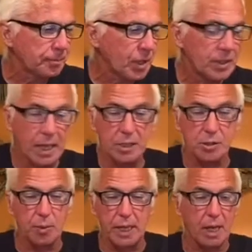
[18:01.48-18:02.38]
Next
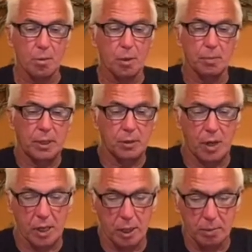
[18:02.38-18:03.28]
week, I'm going to be
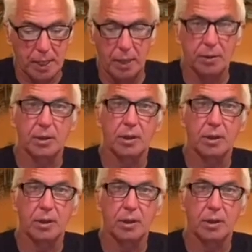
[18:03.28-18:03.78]
talking about